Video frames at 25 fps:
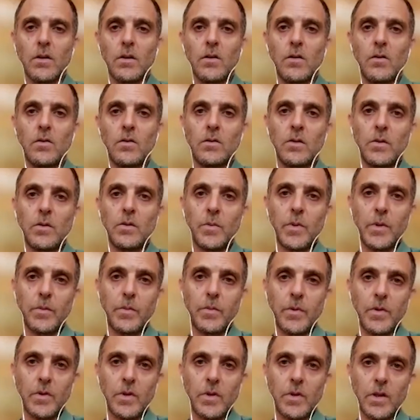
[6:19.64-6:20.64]
all the
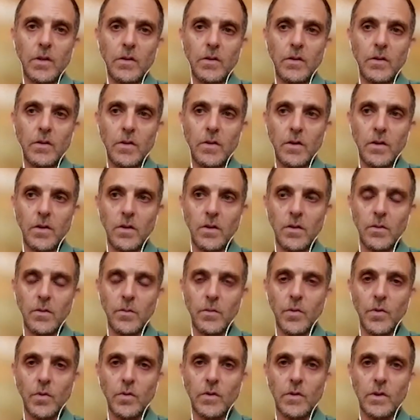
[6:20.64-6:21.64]
people that
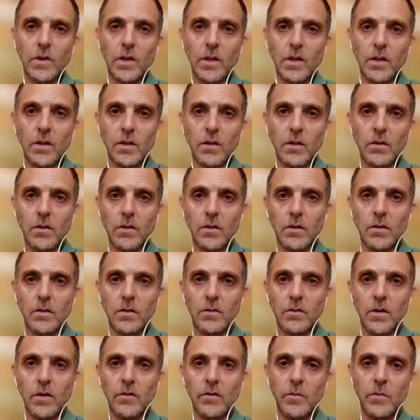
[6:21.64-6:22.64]
brutally
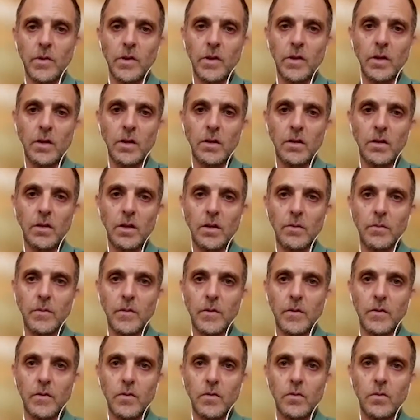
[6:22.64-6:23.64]
have been
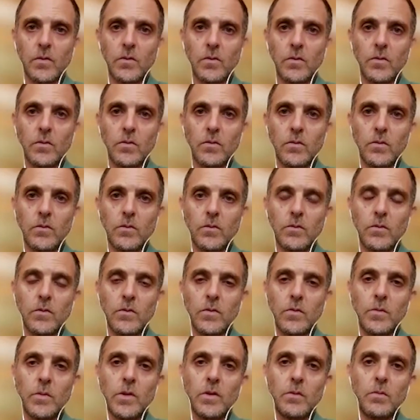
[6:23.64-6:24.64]
kidnapped to
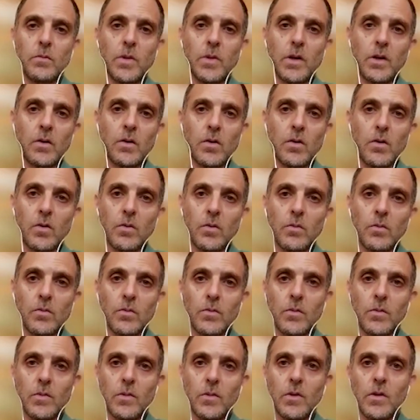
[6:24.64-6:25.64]
be back home.
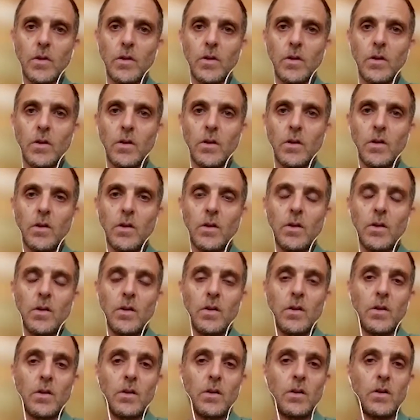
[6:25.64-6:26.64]

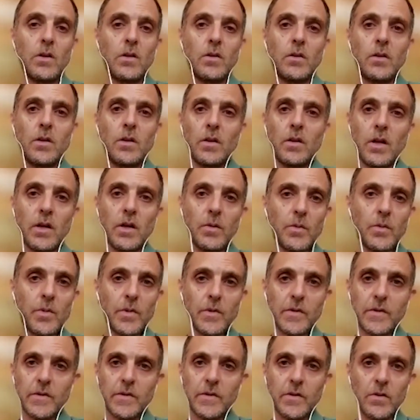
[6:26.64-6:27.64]
The
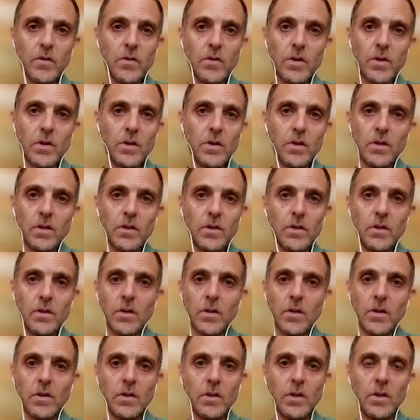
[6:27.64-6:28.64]
numbers in
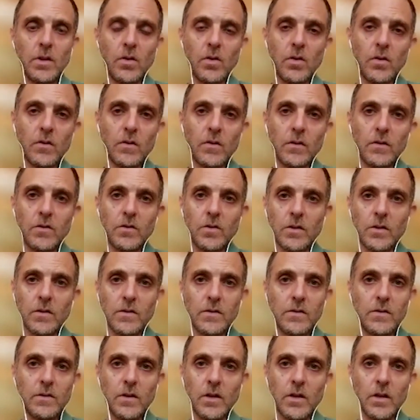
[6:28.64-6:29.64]
Nir Oz is
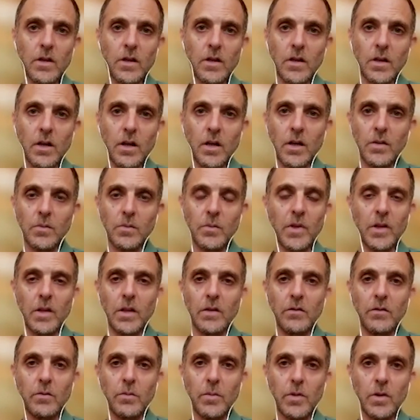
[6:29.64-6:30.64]
just
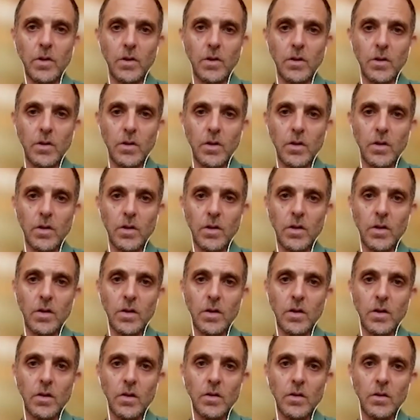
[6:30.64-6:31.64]
unbelievable.
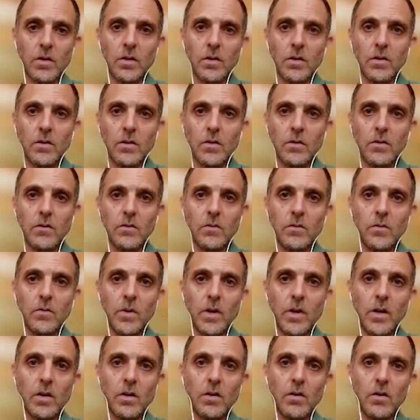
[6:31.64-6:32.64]
We
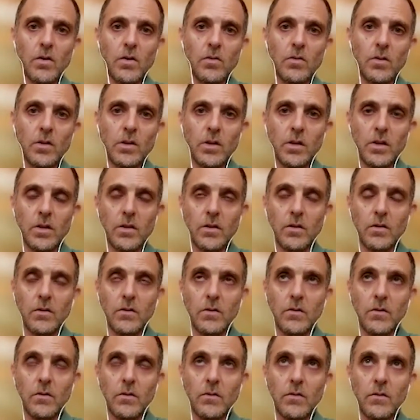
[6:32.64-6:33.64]
are only
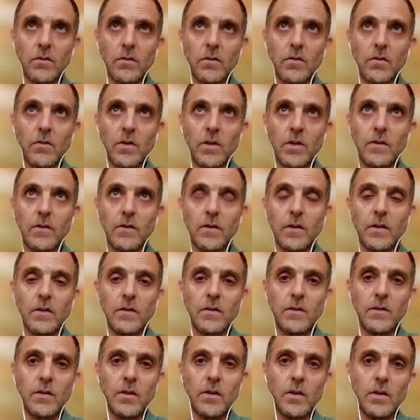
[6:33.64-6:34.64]

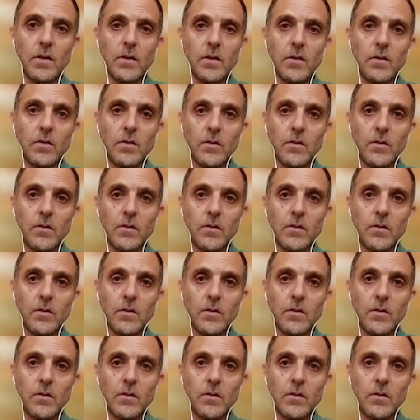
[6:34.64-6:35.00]
360